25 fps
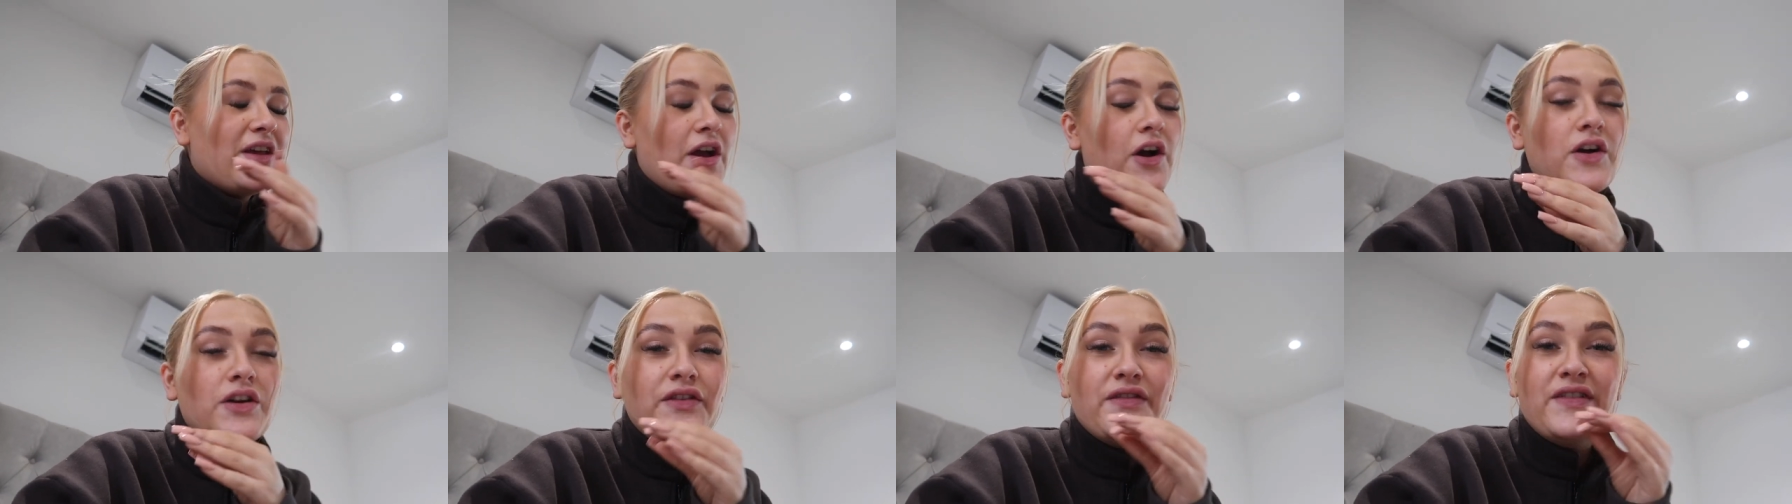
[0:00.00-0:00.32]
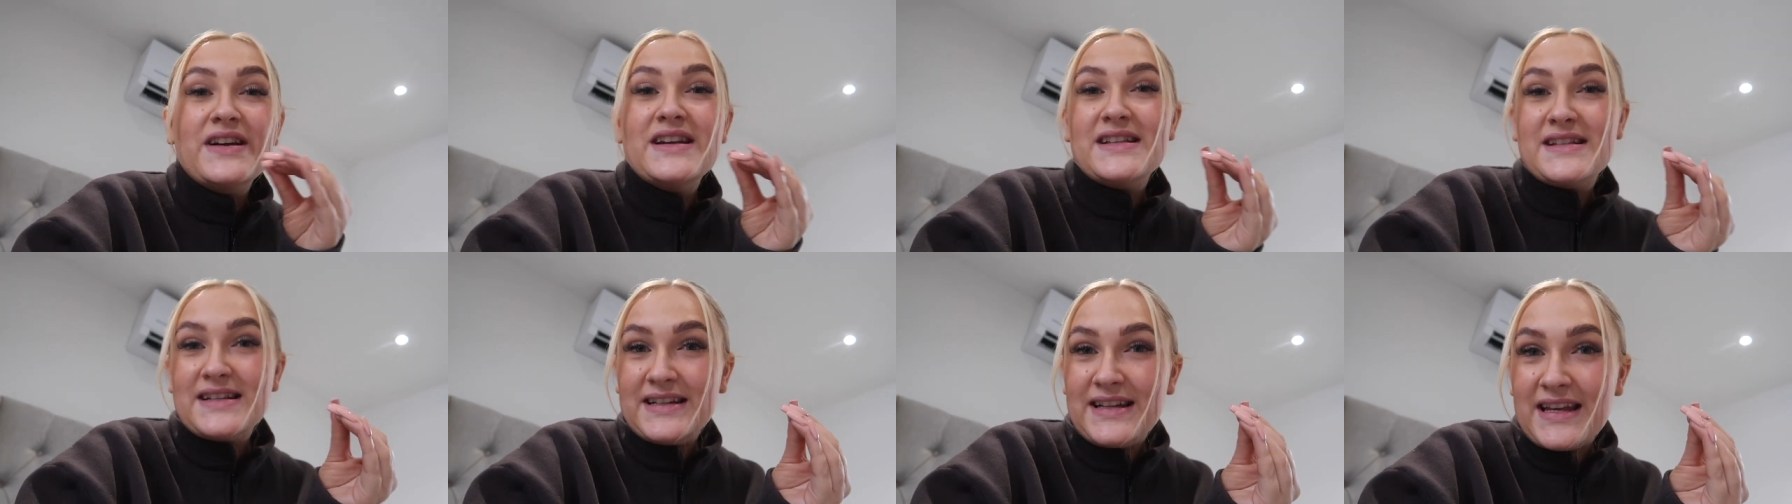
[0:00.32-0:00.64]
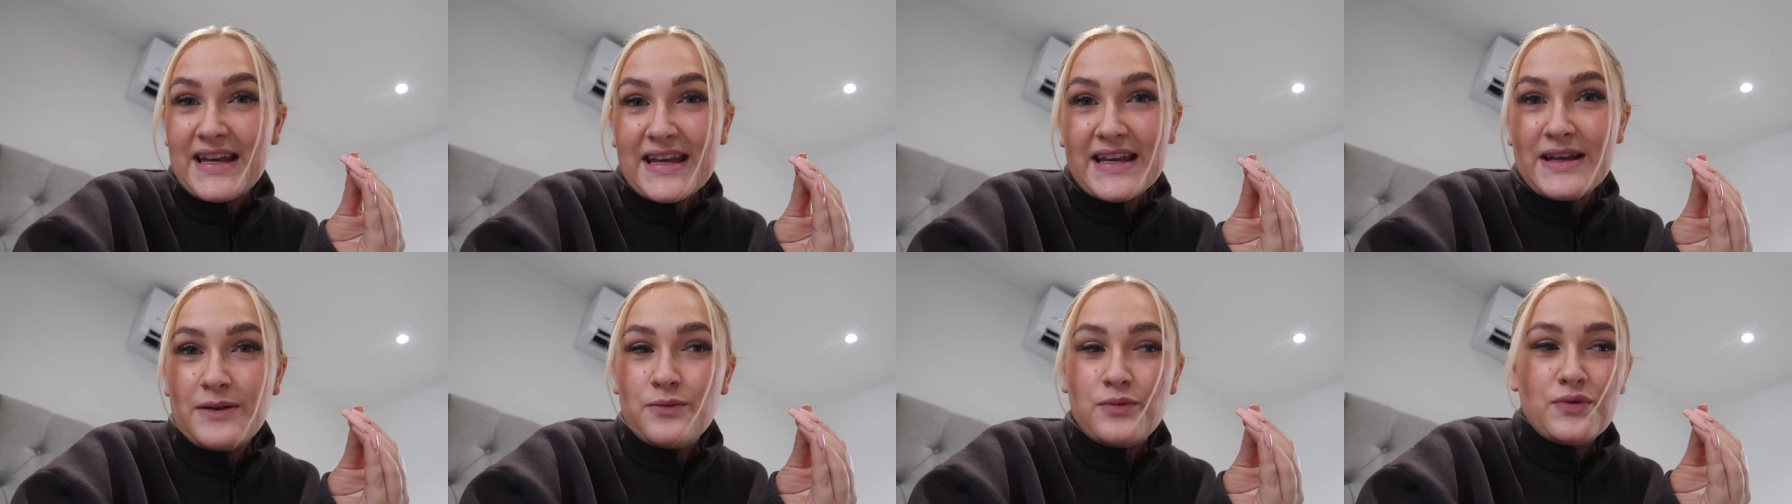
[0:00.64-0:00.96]
The only reason
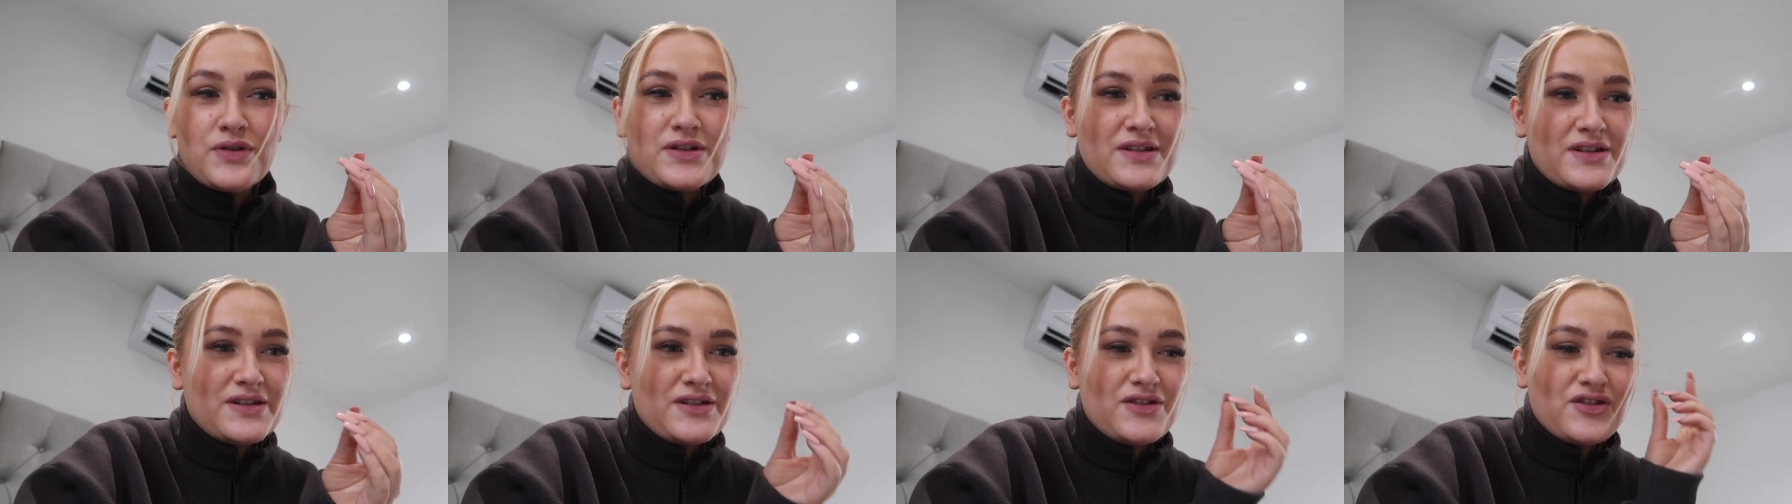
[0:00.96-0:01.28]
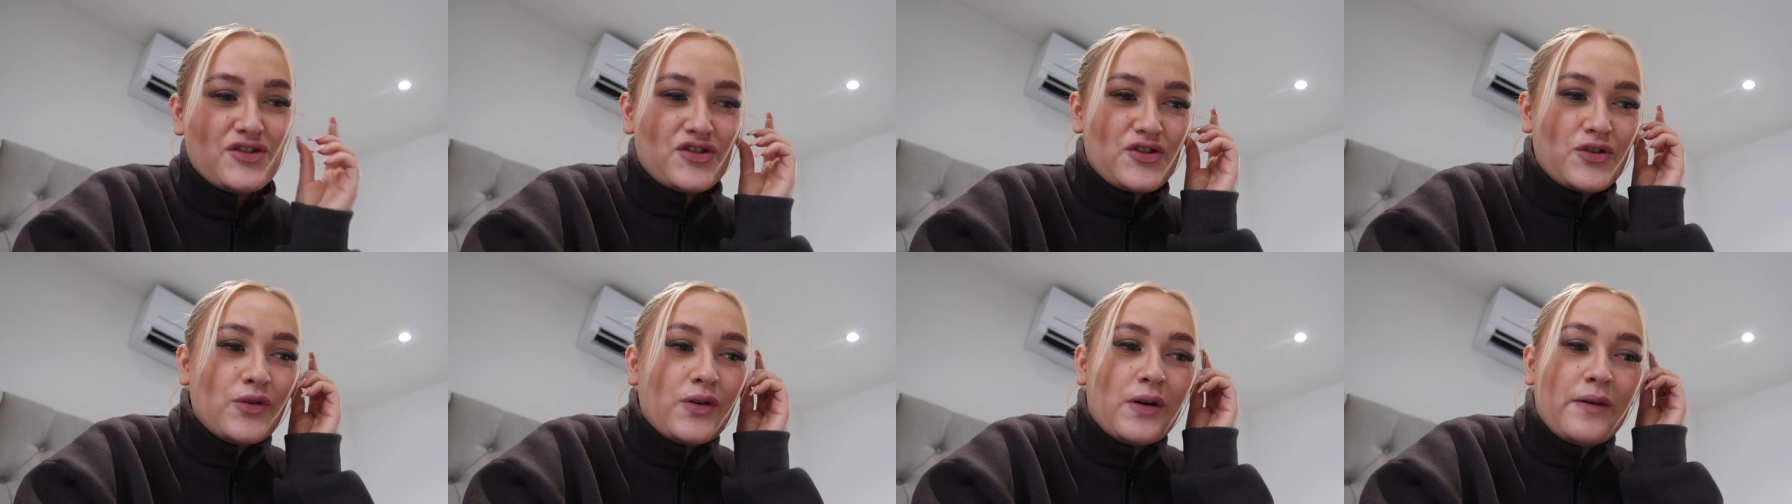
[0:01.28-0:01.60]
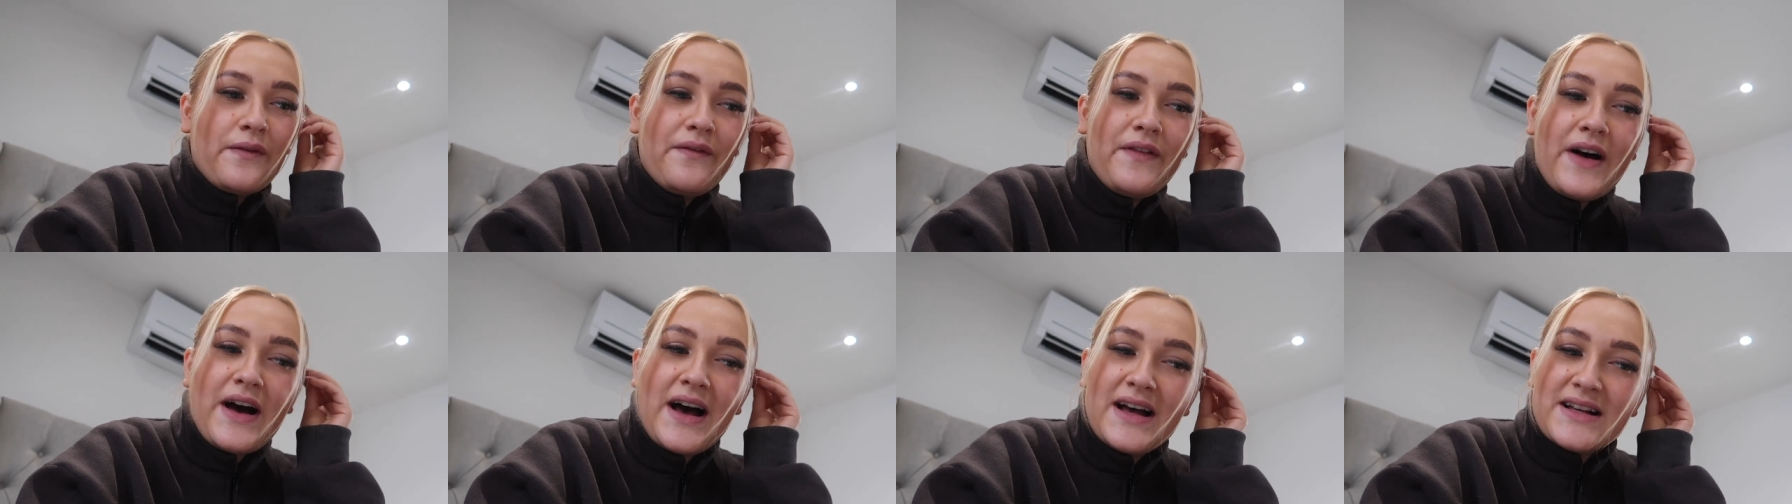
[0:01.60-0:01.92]
he wasn't sure
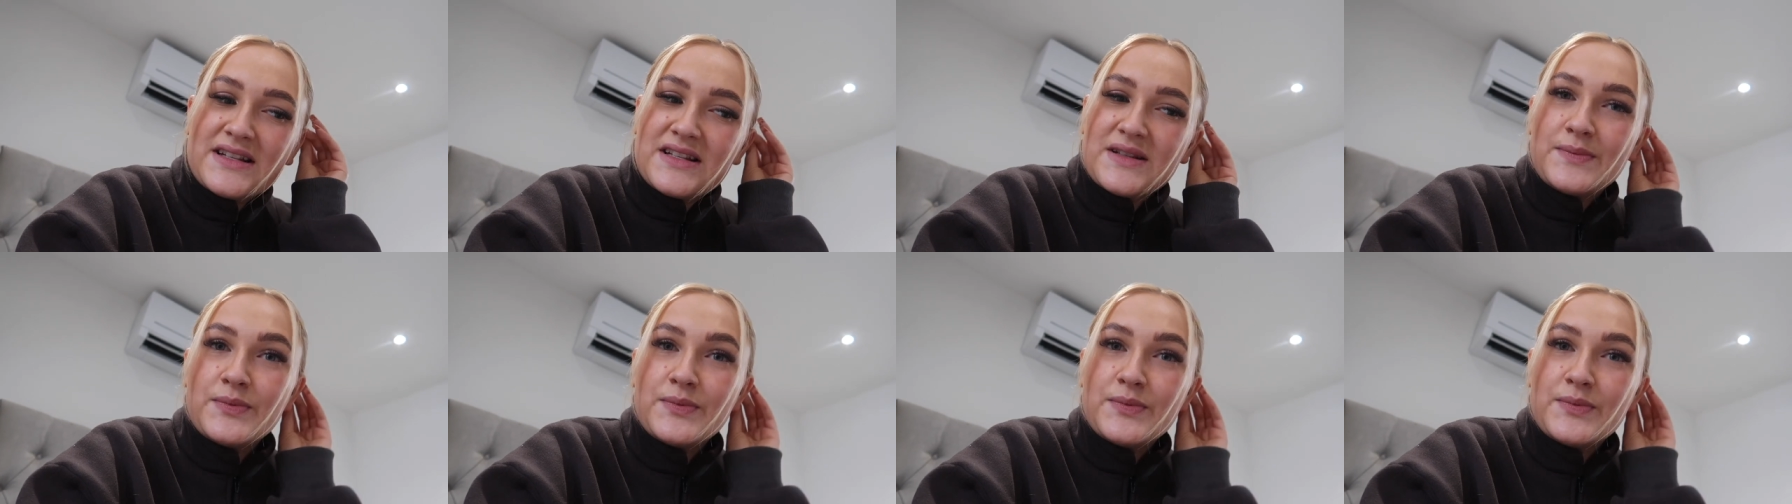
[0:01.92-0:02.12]
at first